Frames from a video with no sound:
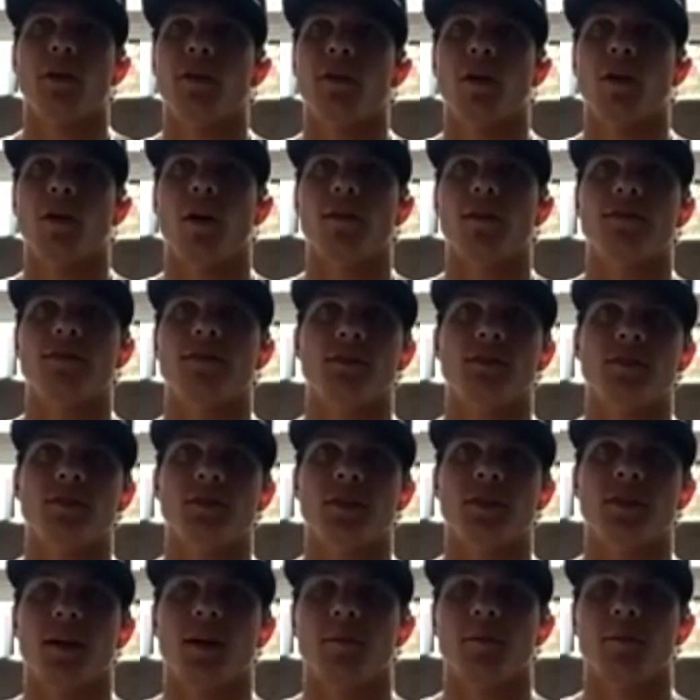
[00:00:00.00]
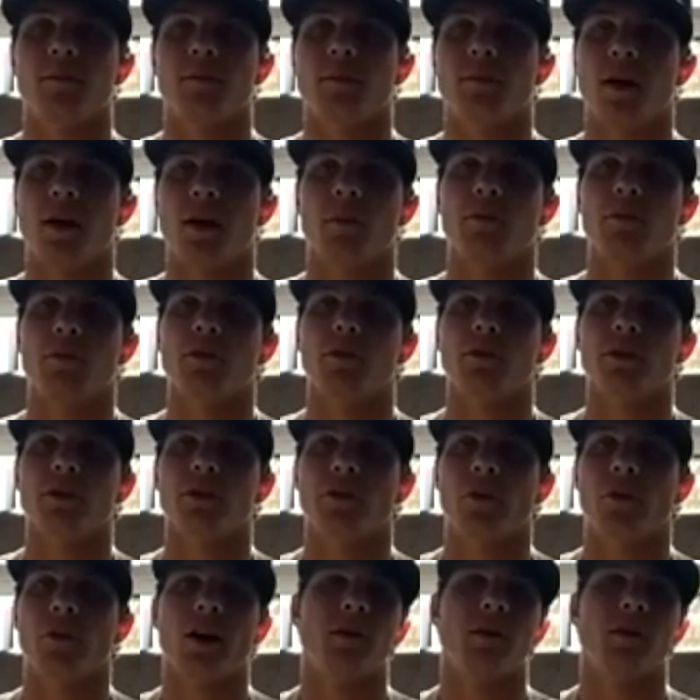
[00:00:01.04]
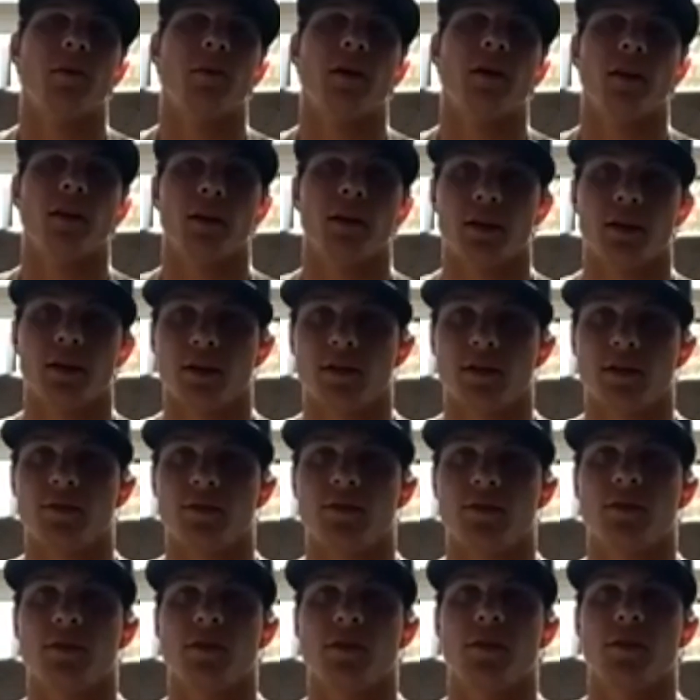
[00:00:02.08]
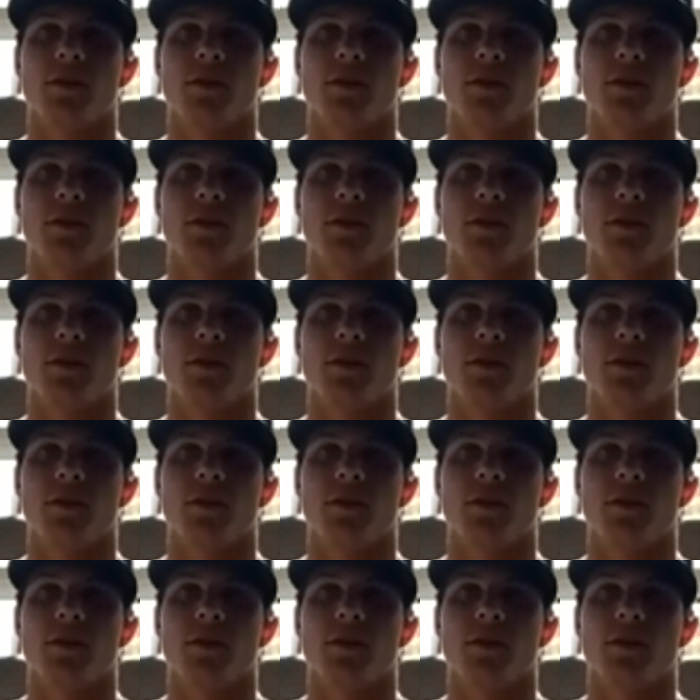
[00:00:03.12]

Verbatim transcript: the off season, I'm I'm really grinding my legs,